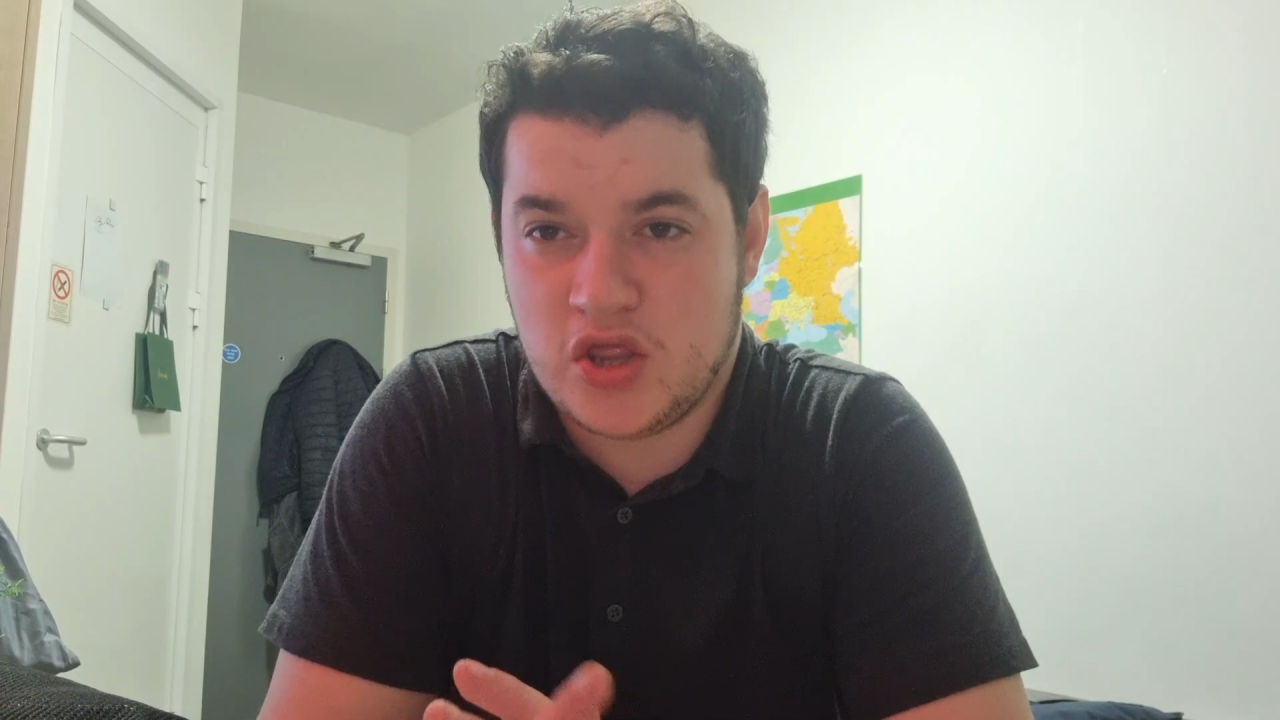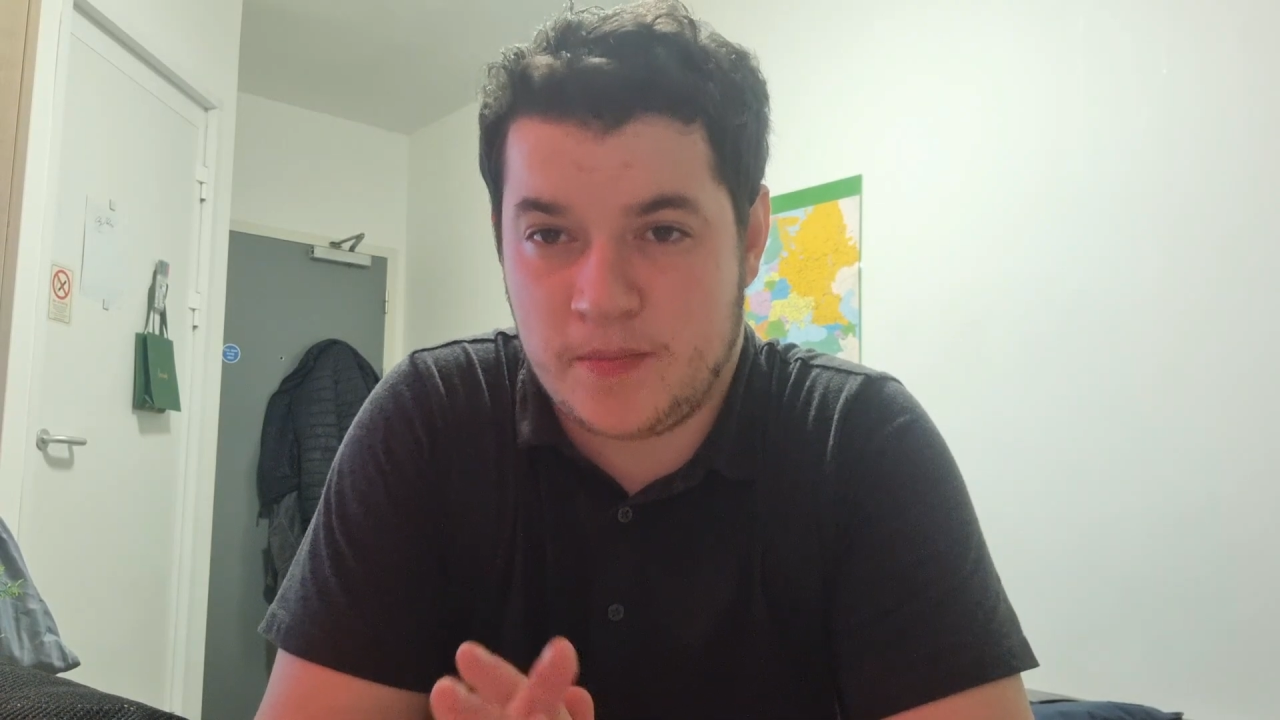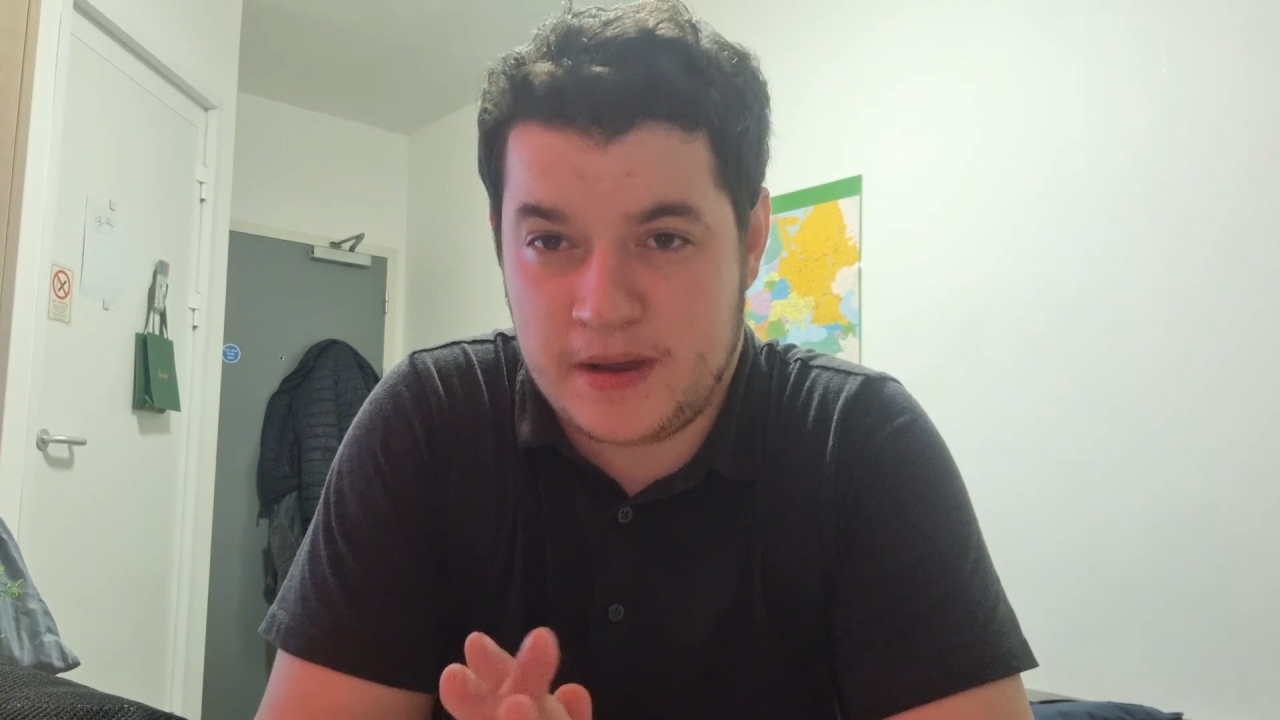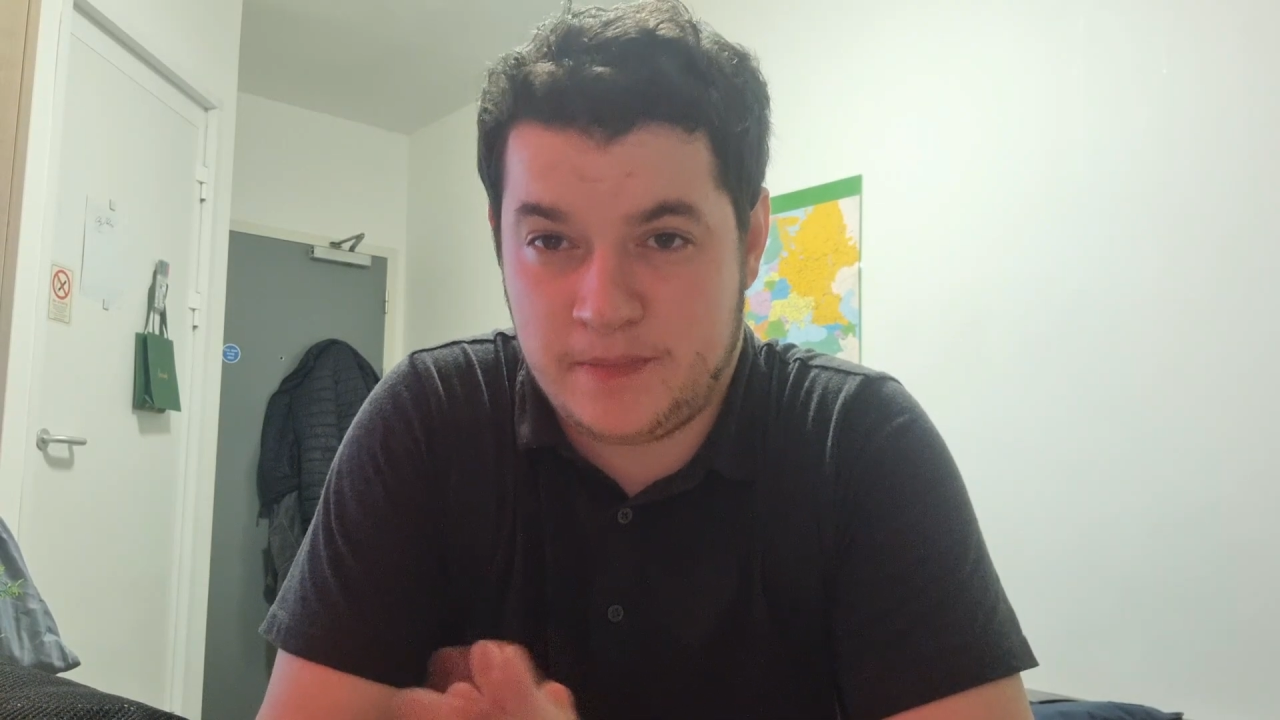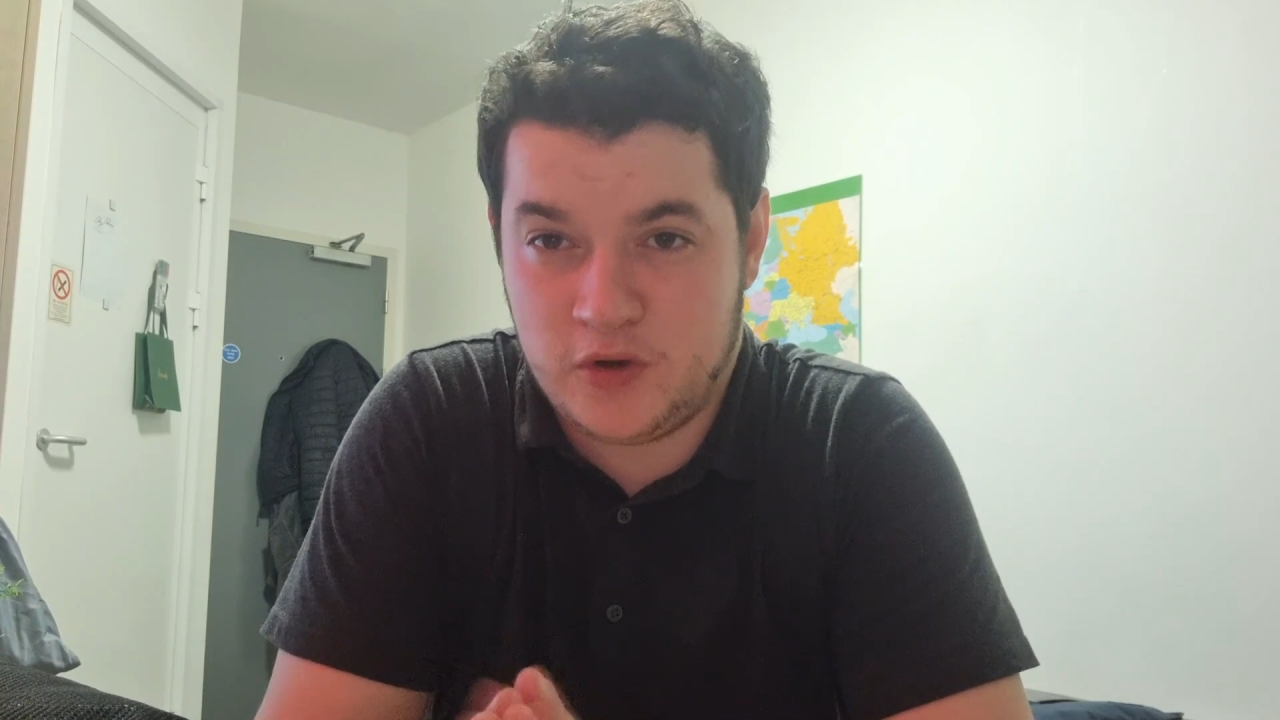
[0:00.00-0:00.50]

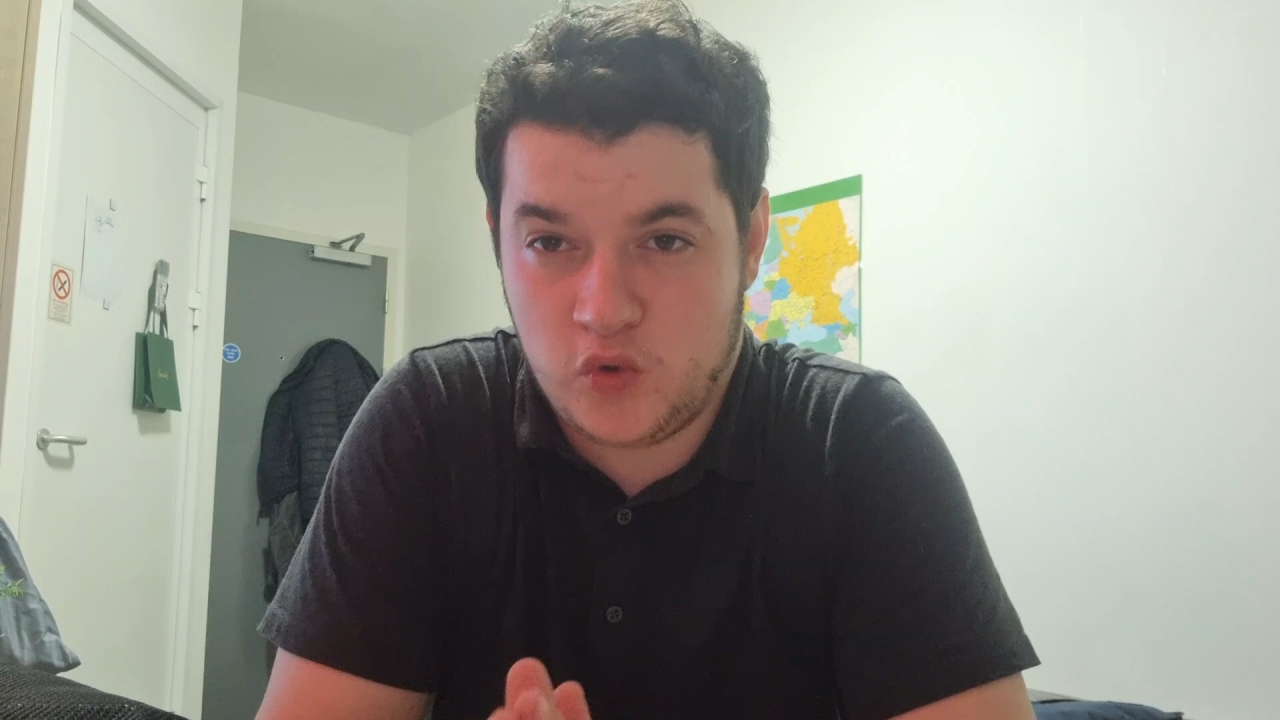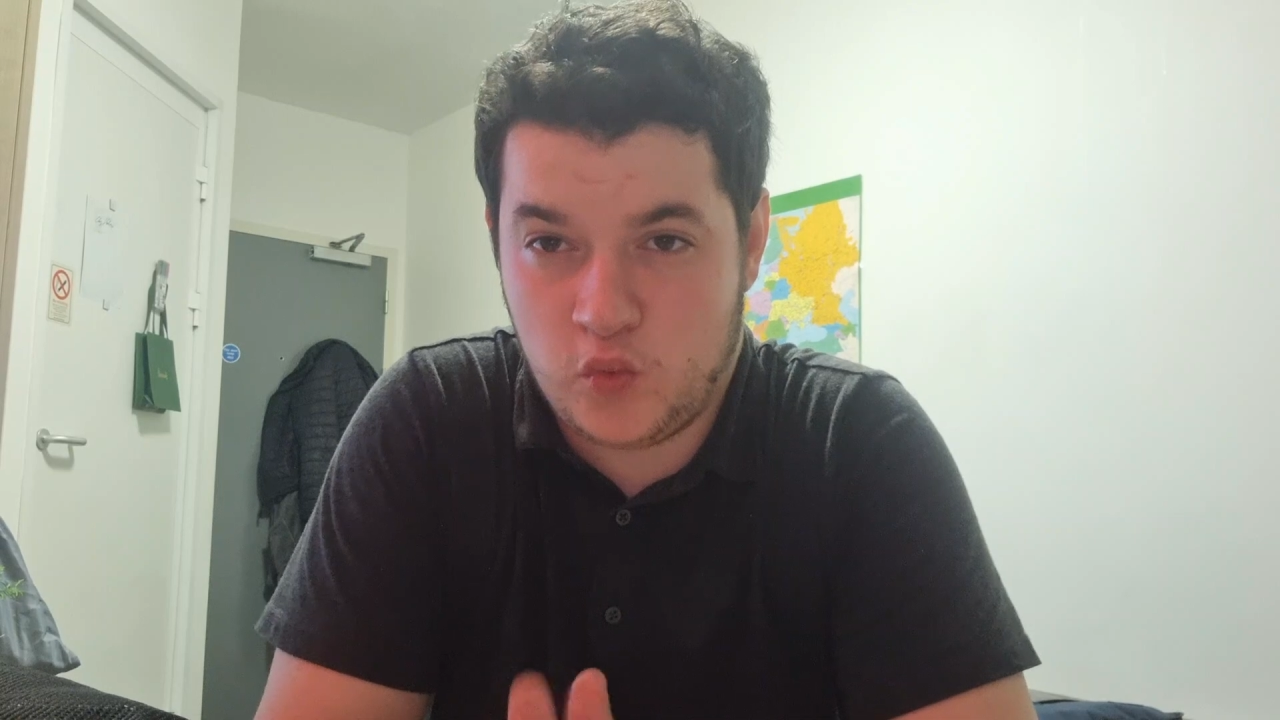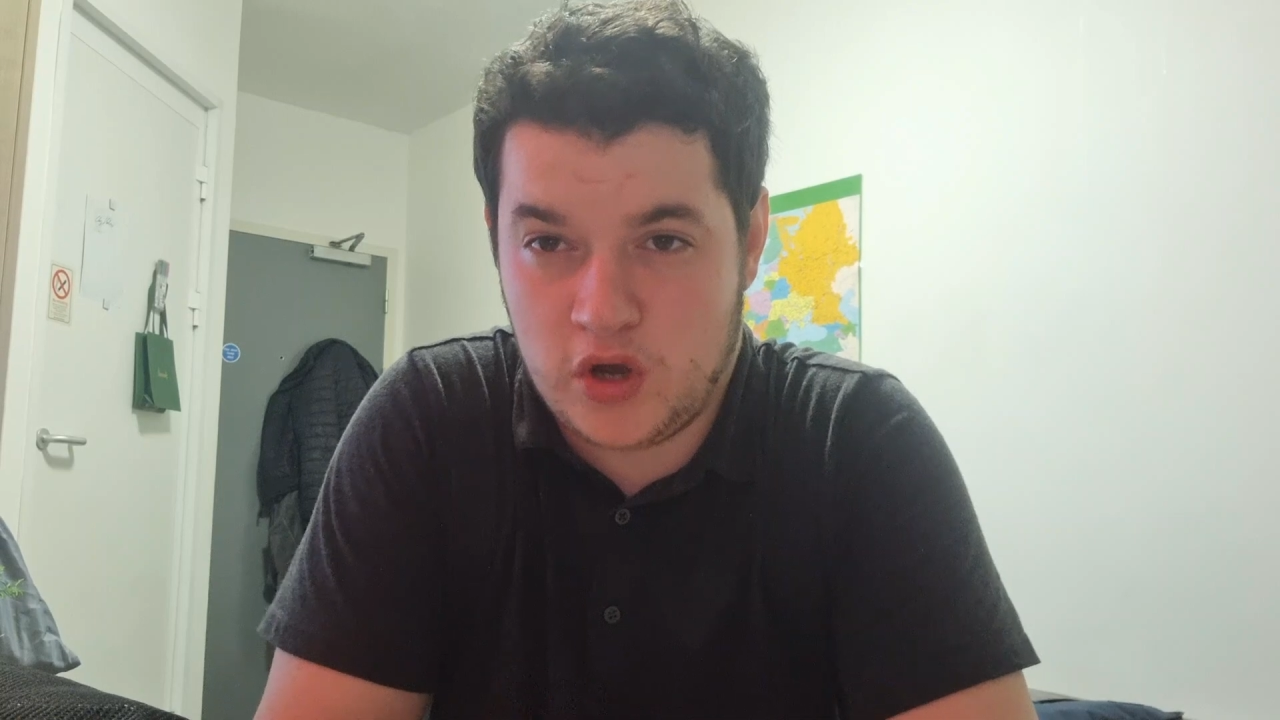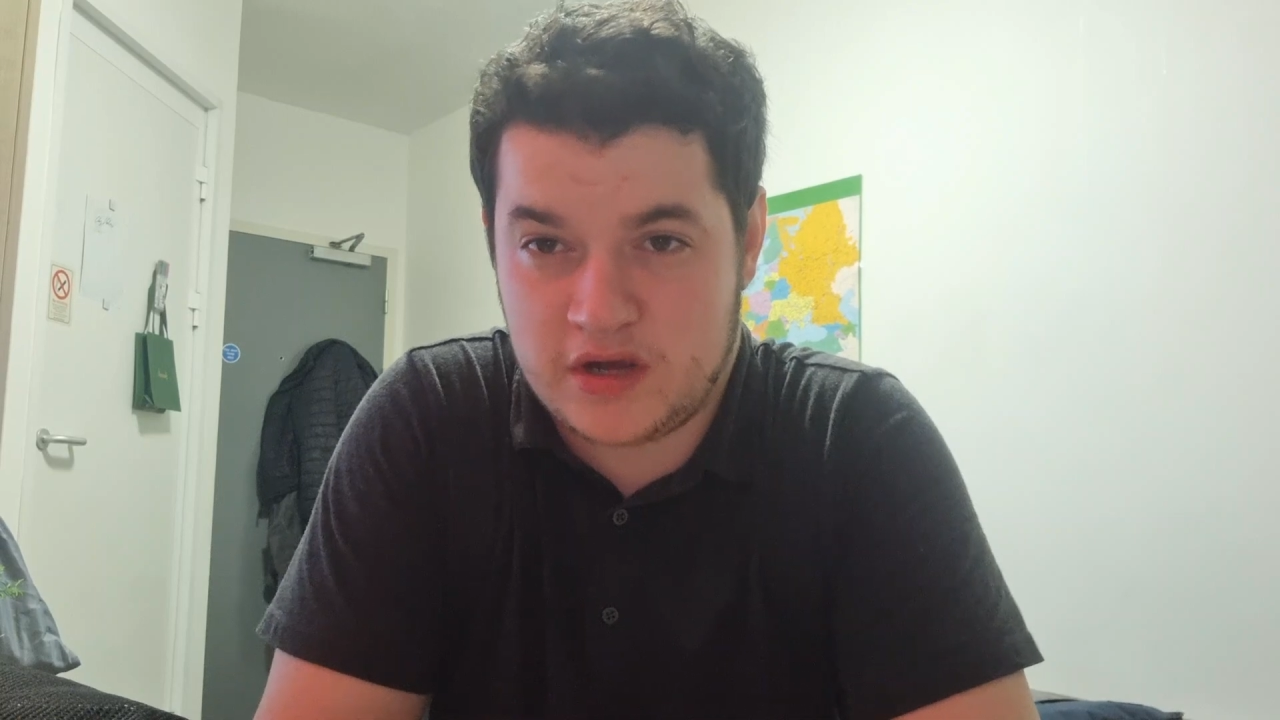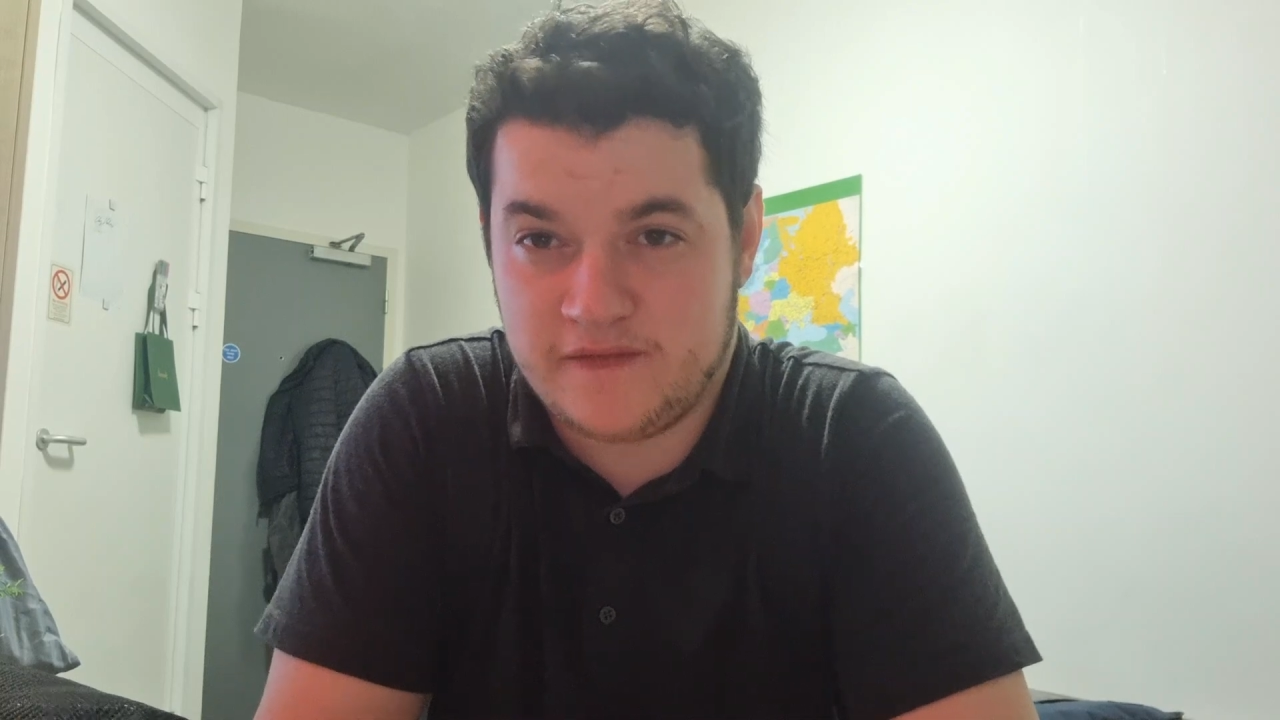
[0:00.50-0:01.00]
The people who
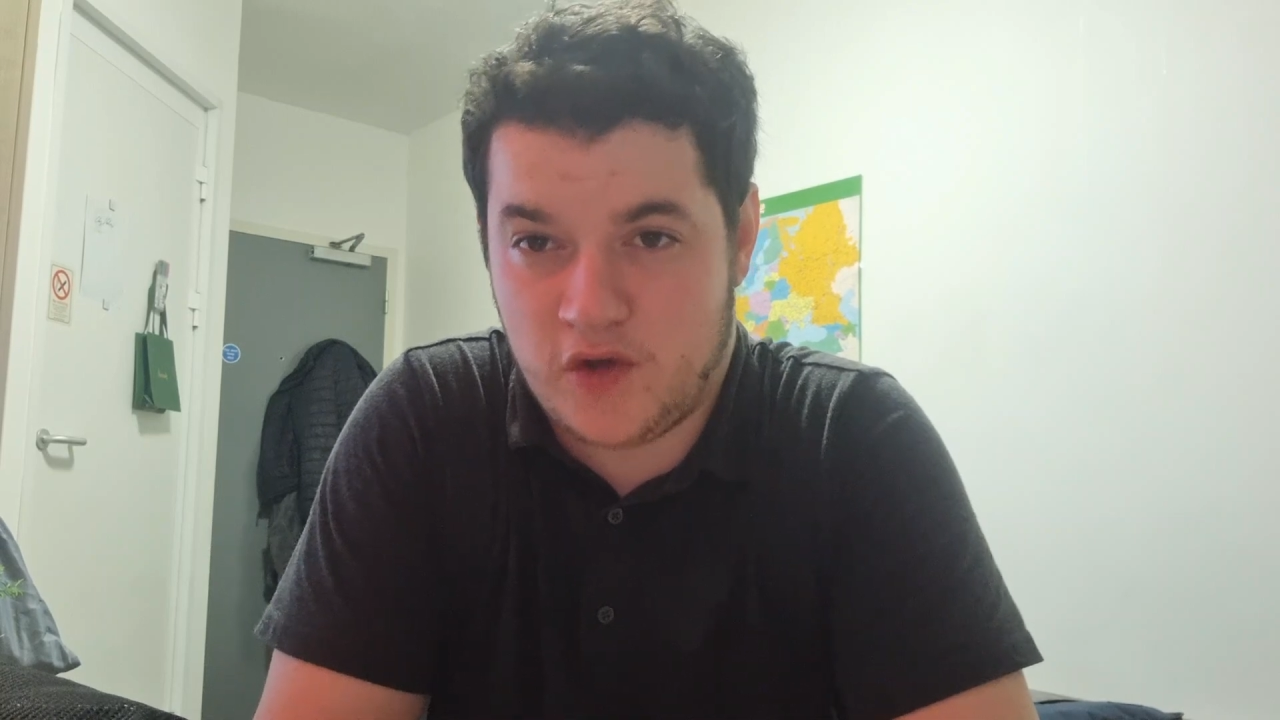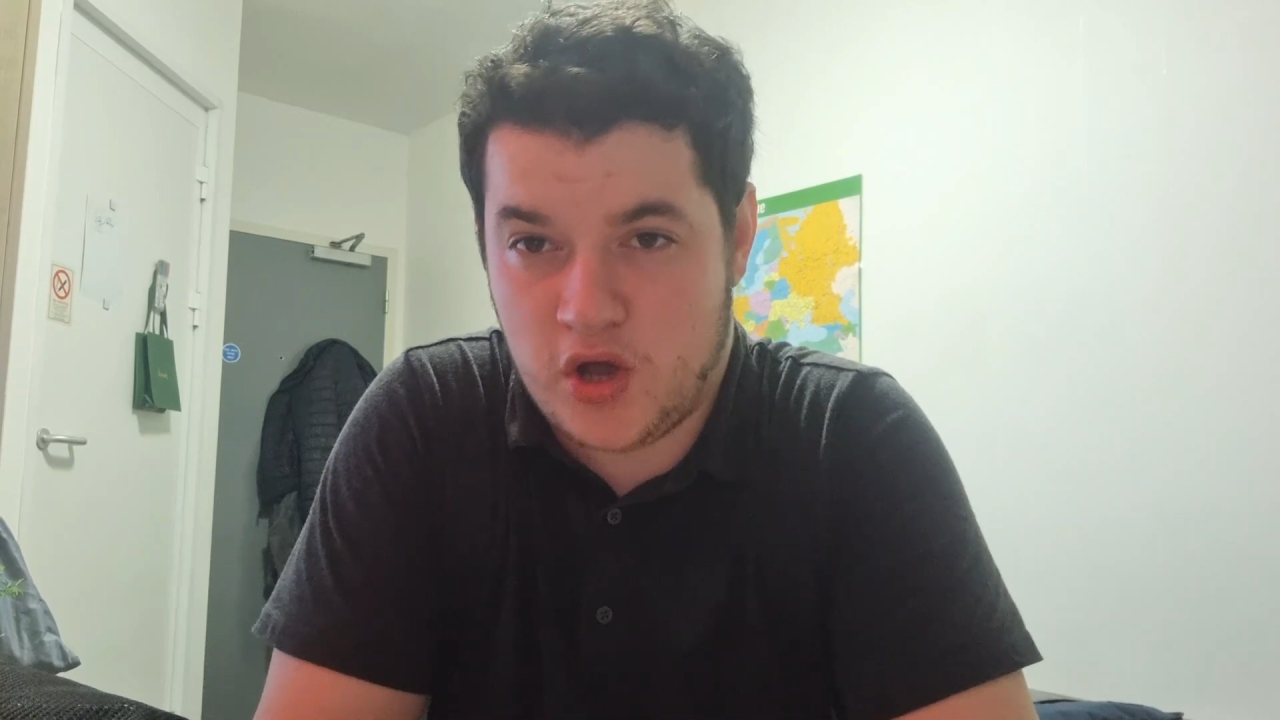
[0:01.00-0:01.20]
are working